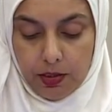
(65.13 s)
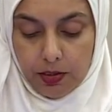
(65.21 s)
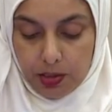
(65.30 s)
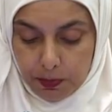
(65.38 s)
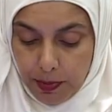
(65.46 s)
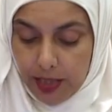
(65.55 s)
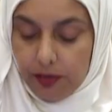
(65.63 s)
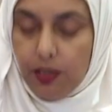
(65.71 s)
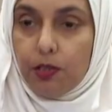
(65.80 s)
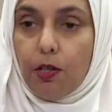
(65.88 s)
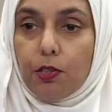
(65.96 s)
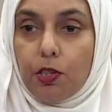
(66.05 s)
Despite
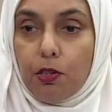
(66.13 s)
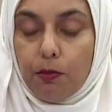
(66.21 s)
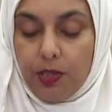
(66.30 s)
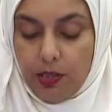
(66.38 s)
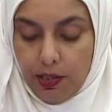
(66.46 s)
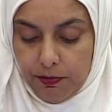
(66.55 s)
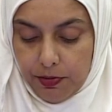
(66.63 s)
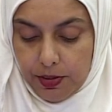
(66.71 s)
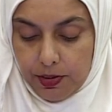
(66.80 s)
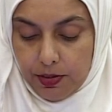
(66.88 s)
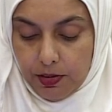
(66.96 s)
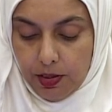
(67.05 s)
these considerable
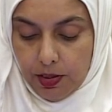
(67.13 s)
efforts,